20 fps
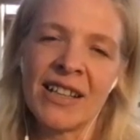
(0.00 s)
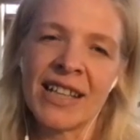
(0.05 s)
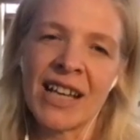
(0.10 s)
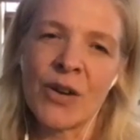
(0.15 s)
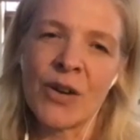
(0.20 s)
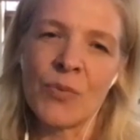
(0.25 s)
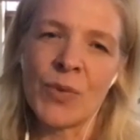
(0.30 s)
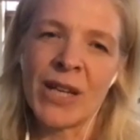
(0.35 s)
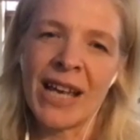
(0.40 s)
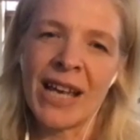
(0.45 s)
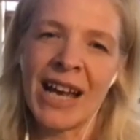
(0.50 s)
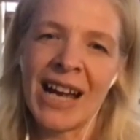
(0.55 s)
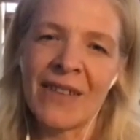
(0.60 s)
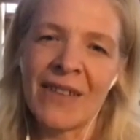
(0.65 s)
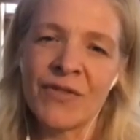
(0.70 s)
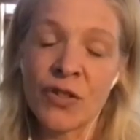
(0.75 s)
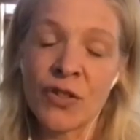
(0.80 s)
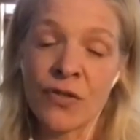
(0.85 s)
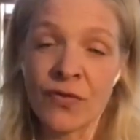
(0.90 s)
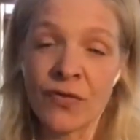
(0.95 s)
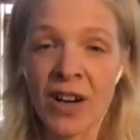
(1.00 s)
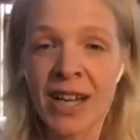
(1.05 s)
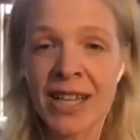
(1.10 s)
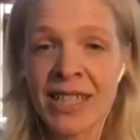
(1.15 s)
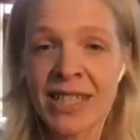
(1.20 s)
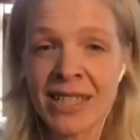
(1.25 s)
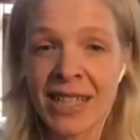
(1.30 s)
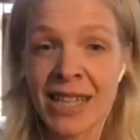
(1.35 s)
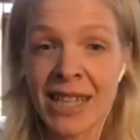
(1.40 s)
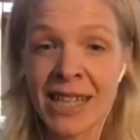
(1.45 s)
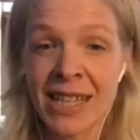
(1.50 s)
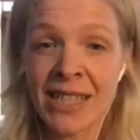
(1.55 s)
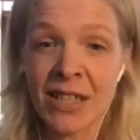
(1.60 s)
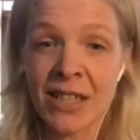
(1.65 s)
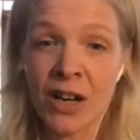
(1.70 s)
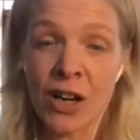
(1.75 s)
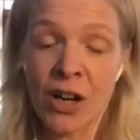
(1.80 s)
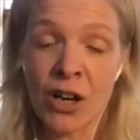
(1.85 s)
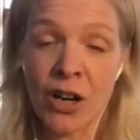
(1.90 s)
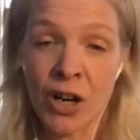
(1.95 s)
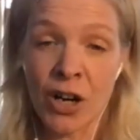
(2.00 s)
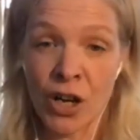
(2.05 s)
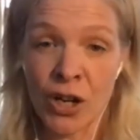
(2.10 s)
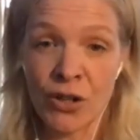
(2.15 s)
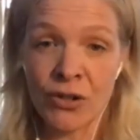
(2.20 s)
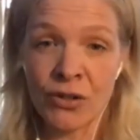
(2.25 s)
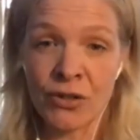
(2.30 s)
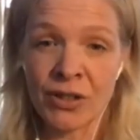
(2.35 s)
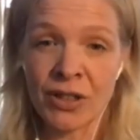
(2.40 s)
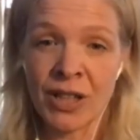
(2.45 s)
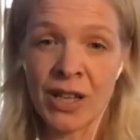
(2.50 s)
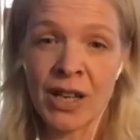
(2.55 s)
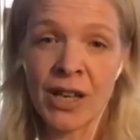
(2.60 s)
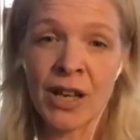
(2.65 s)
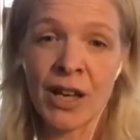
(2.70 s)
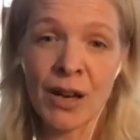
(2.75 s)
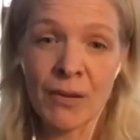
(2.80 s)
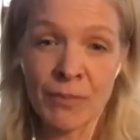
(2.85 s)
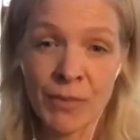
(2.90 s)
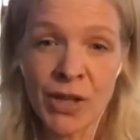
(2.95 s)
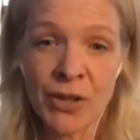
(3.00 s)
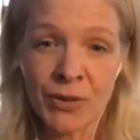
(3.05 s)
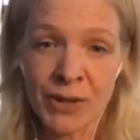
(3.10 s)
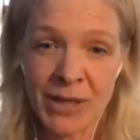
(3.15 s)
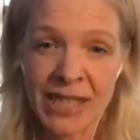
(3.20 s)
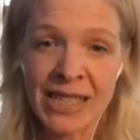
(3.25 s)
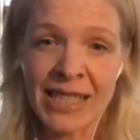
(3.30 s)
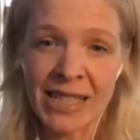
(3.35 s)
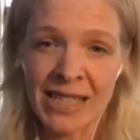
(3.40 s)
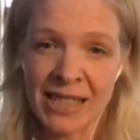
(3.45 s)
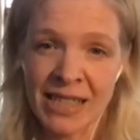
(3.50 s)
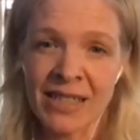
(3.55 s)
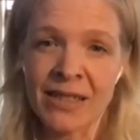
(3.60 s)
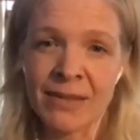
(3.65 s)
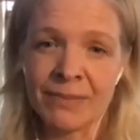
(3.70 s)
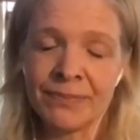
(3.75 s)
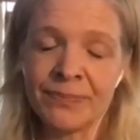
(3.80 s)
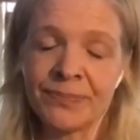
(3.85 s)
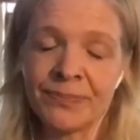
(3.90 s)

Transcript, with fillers: that we have to fight it is our own immune system.